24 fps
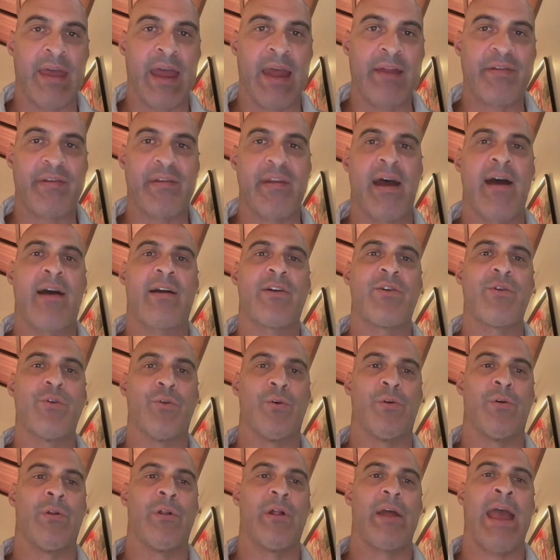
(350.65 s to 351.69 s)
That's not
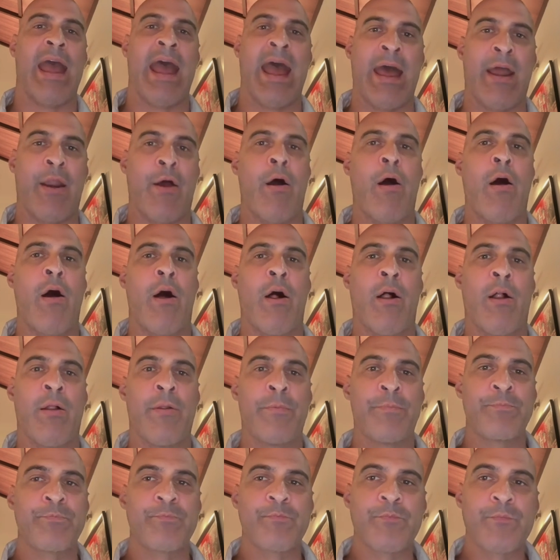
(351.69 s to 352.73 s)
cool at
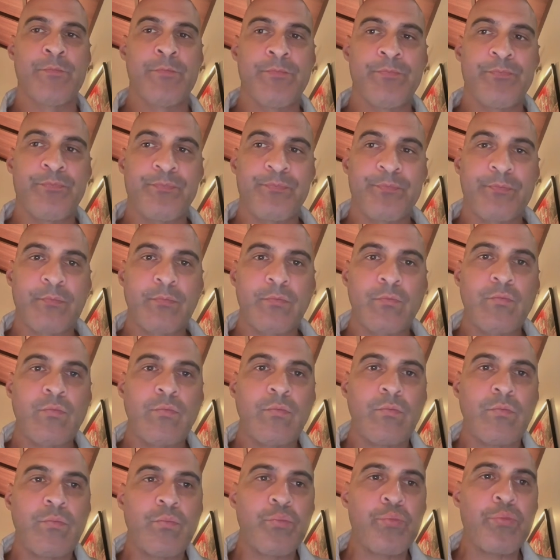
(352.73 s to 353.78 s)
all.
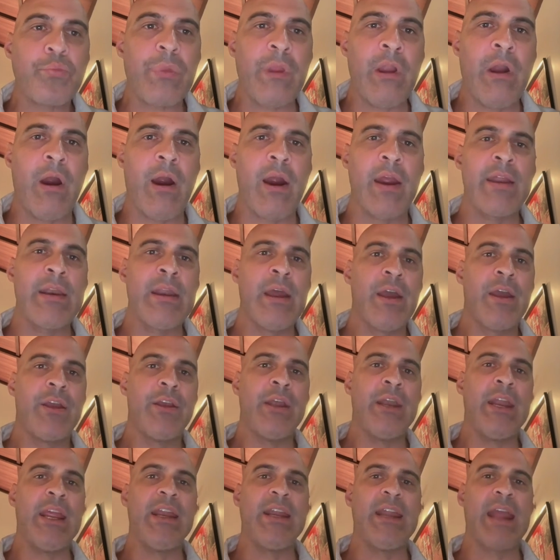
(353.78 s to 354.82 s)
All right,
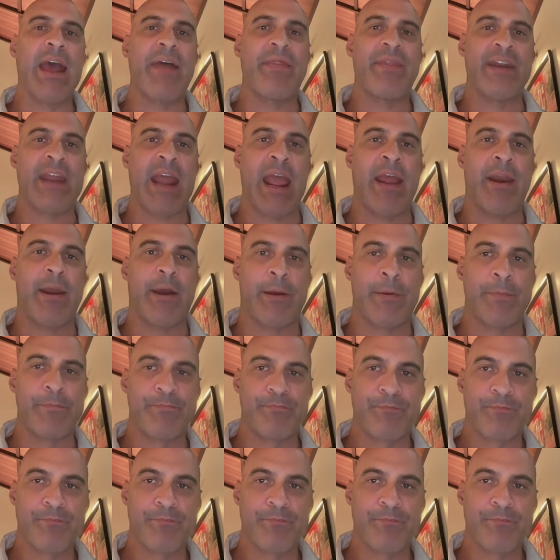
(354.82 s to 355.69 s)
you need to get the data.